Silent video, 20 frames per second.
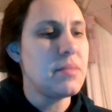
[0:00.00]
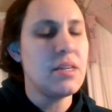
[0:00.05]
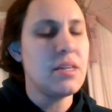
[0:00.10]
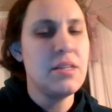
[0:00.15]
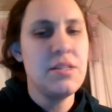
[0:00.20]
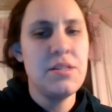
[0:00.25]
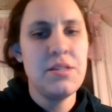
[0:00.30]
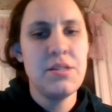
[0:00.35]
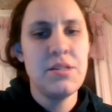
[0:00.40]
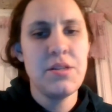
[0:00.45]

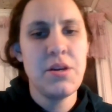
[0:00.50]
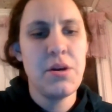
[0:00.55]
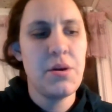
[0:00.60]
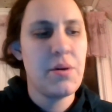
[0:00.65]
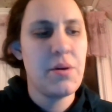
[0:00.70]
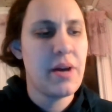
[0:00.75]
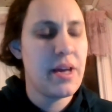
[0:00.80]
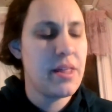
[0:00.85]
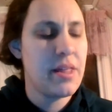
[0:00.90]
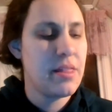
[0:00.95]

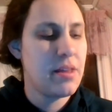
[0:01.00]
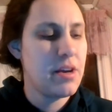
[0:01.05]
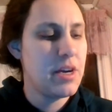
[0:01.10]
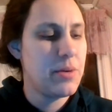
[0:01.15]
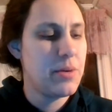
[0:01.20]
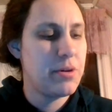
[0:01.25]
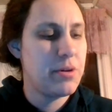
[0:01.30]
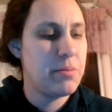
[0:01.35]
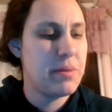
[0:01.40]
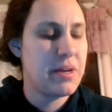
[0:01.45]
So I thought
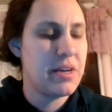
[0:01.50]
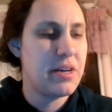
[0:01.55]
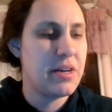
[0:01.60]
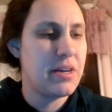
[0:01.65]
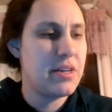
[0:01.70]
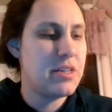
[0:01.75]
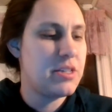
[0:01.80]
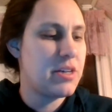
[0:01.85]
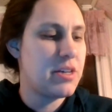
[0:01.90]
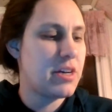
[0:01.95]
it would be
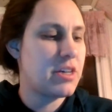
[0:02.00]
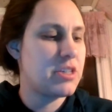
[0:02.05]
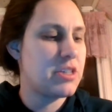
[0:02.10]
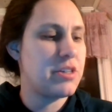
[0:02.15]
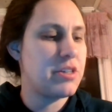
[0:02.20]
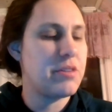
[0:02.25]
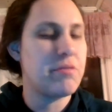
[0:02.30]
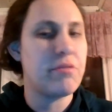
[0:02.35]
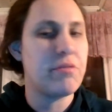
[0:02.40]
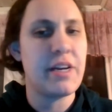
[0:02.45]
good to
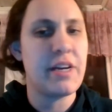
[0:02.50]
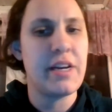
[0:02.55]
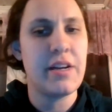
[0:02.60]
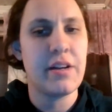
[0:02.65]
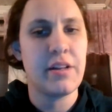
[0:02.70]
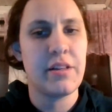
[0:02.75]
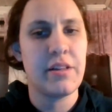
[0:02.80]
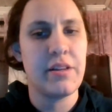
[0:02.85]
actually read